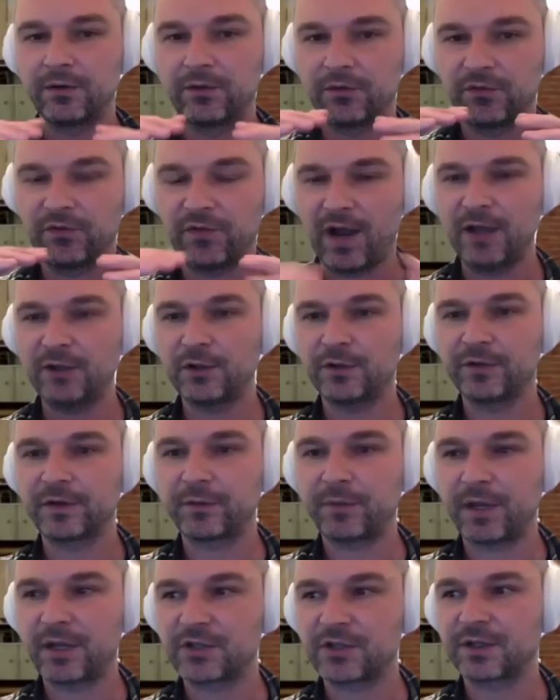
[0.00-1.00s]
Find all the
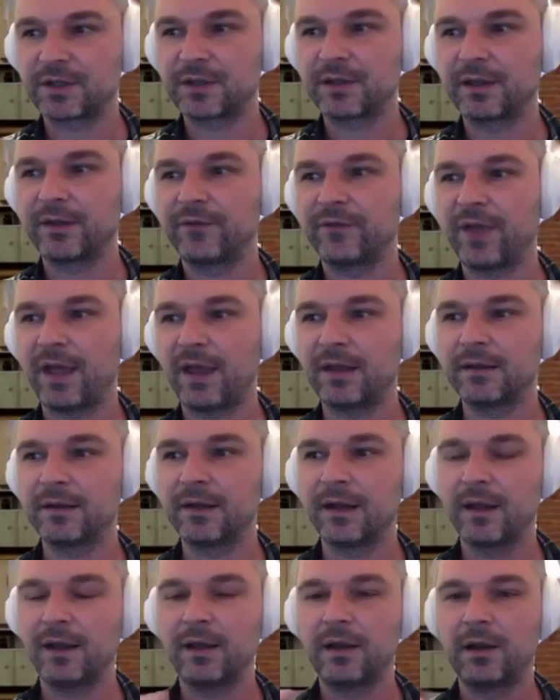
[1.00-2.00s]
questions,
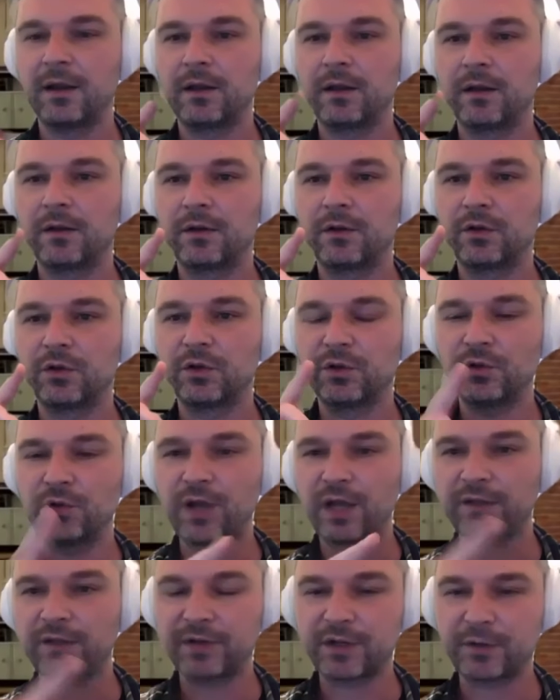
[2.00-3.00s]
then
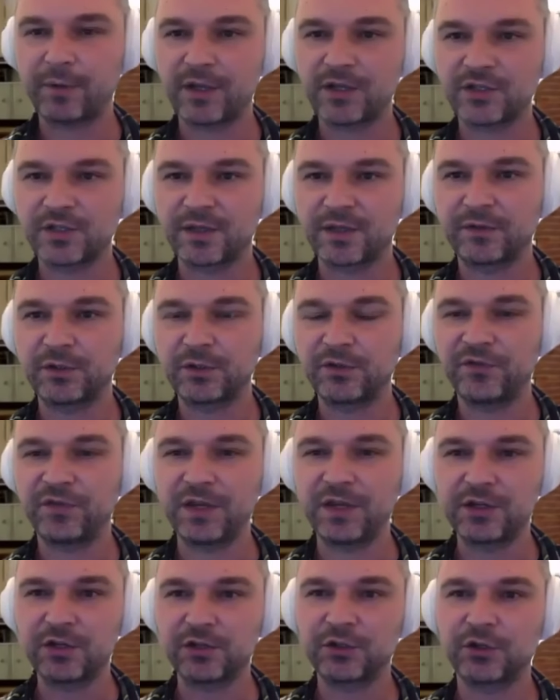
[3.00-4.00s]
look at the questions that you
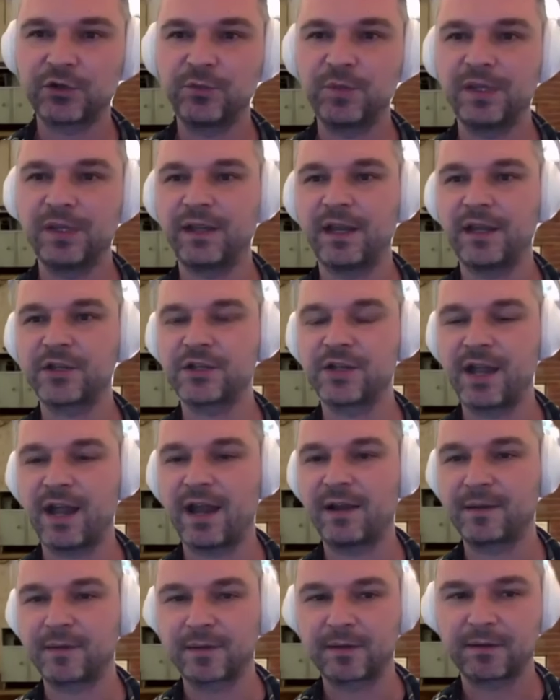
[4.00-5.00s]
think your documentation
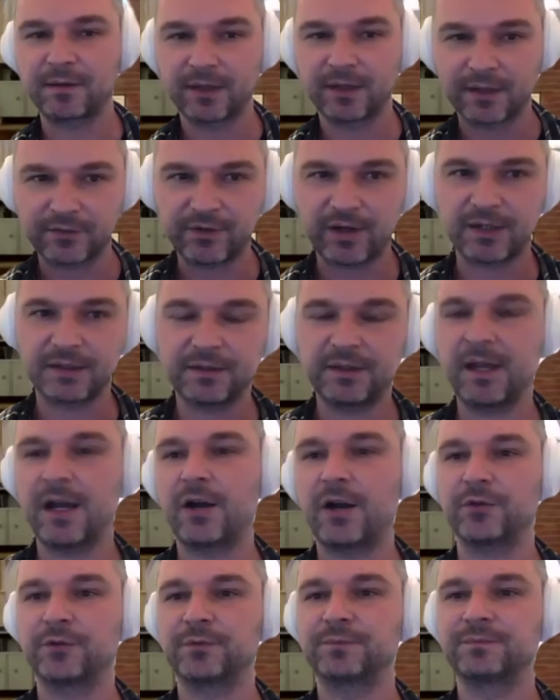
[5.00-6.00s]
answers like right
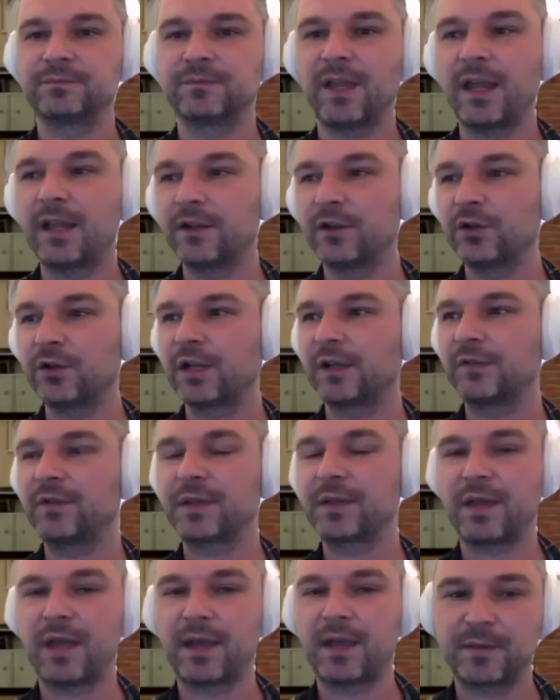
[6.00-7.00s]
now, and look at
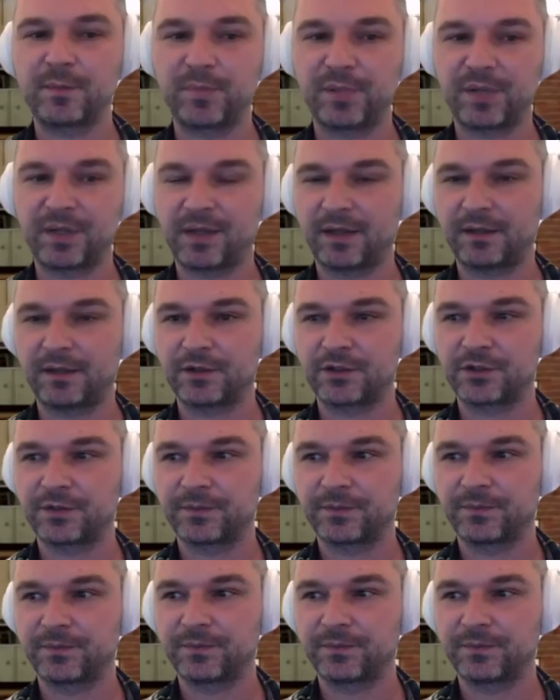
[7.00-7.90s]
this as a percentage.